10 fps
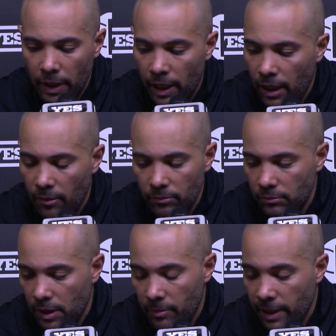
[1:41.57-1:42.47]
Yeah,
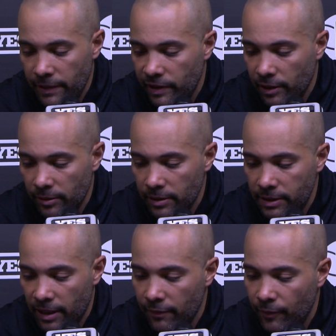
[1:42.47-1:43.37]
amazing.
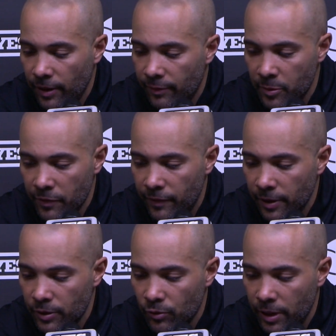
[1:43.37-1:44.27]
7 for 8 from the
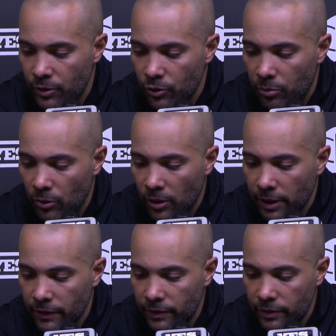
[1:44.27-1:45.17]
field, 22
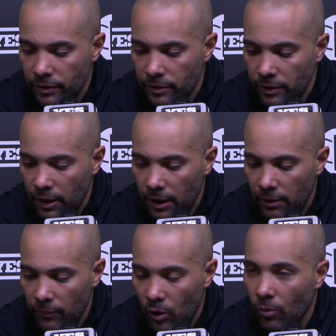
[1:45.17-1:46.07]
points,
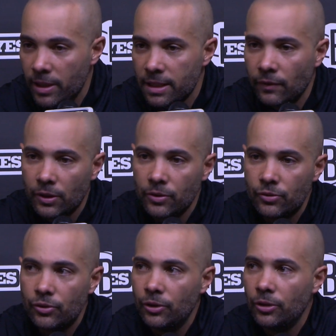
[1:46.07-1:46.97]
always under
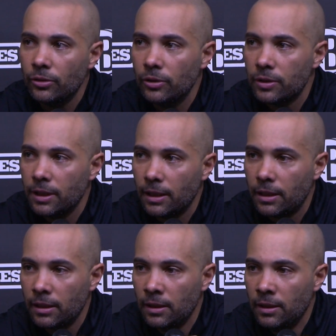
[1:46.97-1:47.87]
control. Looks
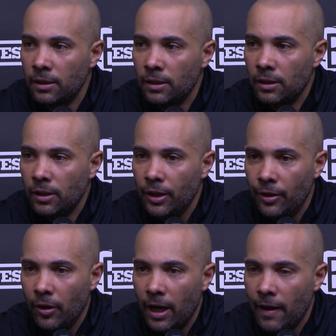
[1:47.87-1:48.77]
like,
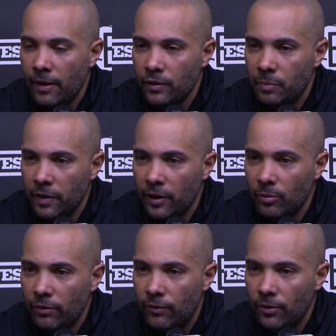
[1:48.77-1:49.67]
a guy that has been there
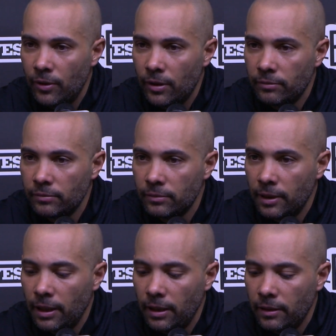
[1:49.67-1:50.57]
before,
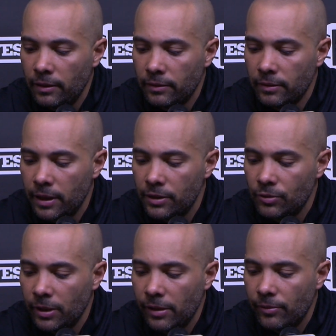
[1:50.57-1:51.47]
and he's
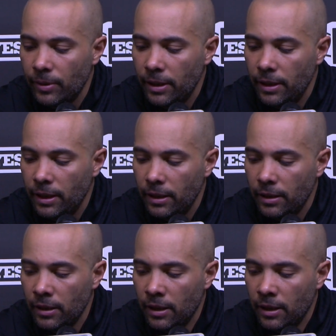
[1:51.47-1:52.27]
23, and,